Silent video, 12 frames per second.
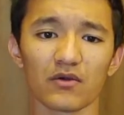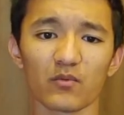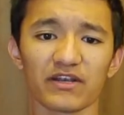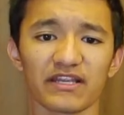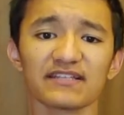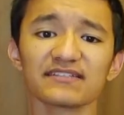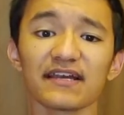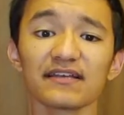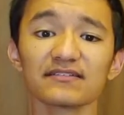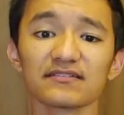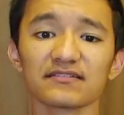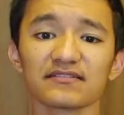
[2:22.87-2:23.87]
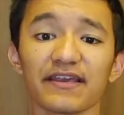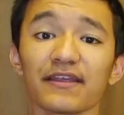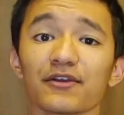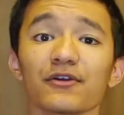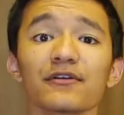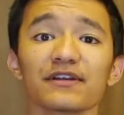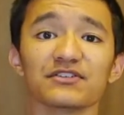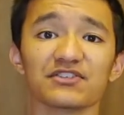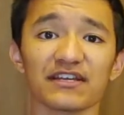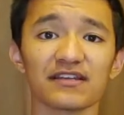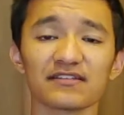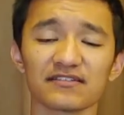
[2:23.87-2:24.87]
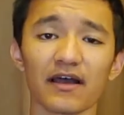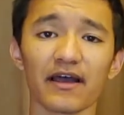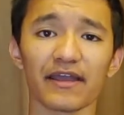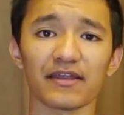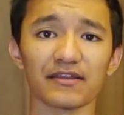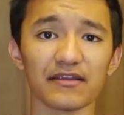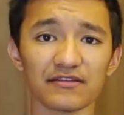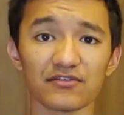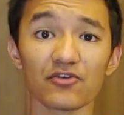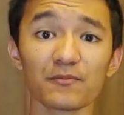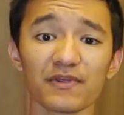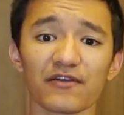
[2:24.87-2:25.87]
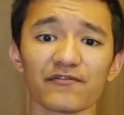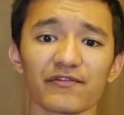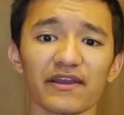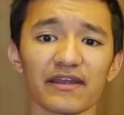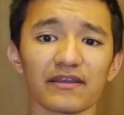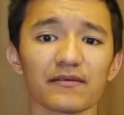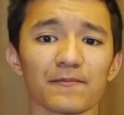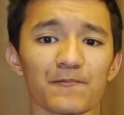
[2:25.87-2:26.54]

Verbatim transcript: When he says, Take courage, it is I, don't be afraid,